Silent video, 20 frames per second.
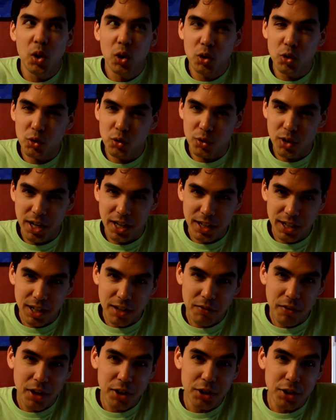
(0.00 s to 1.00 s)
great
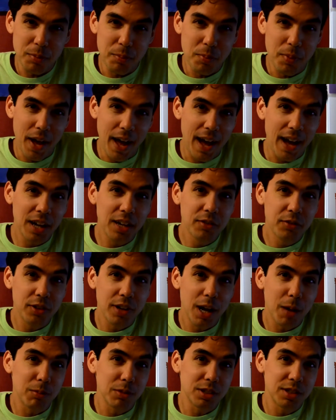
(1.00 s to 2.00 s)
enough on your back for
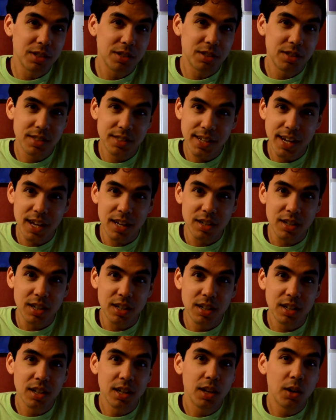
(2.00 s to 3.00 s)
how much
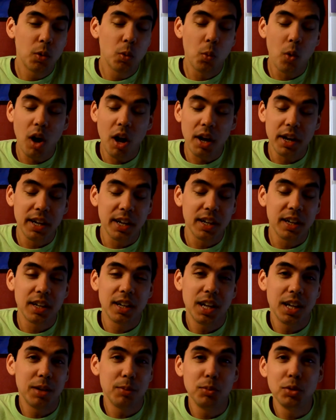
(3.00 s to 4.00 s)
standing, walking,
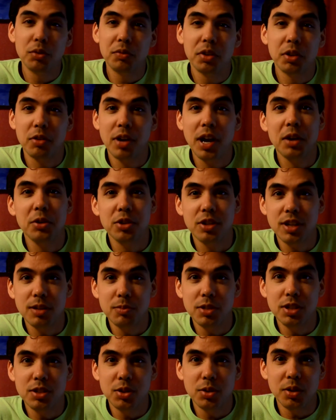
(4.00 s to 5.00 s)
and moving around you're going to
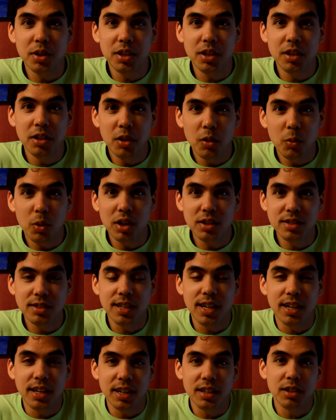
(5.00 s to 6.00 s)
be doing while
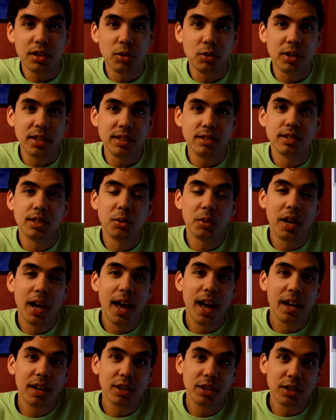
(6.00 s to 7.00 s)
staying in the green zone
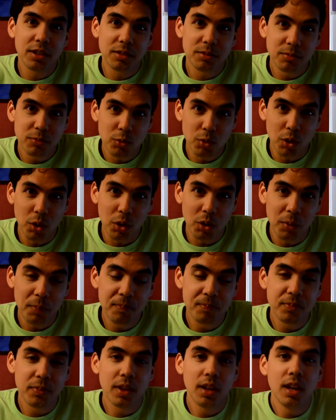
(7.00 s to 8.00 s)
at your role.
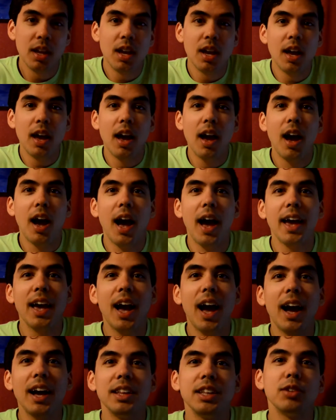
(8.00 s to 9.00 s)
I
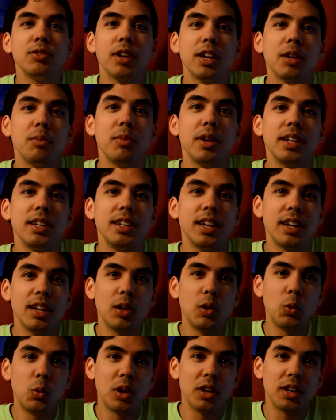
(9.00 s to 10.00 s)
highly recommend
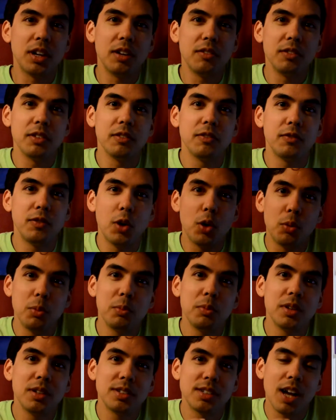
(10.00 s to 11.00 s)
getting one of the foam
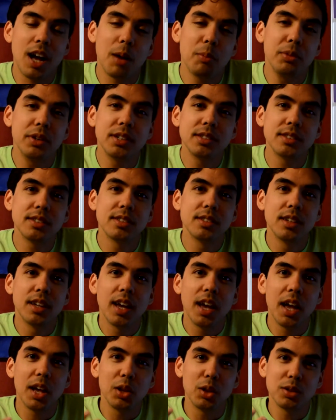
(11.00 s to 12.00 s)
toppers.
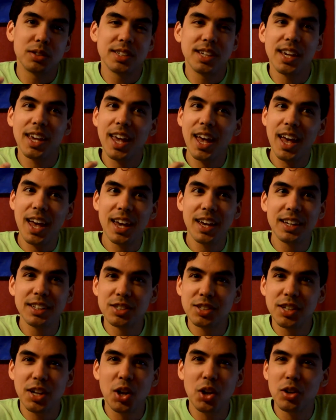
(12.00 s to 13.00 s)
It looks like
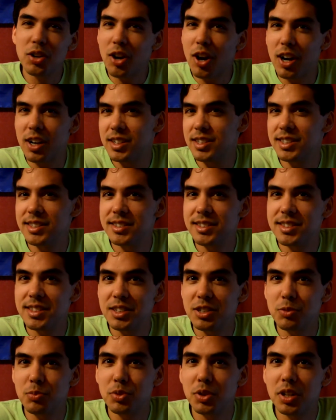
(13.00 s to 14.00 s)
eggshell cartons that
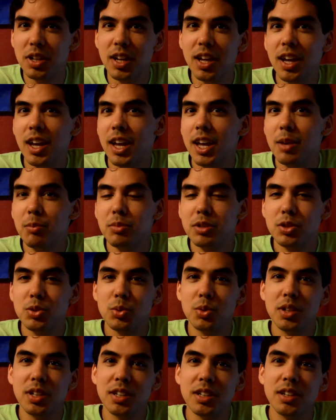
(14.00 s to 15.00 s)
you put in
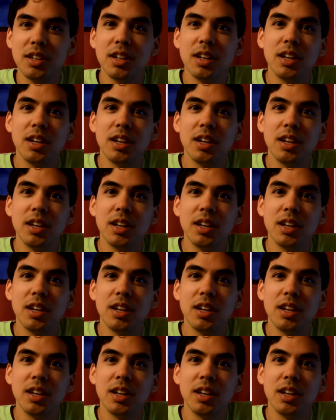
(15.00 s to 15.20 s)
between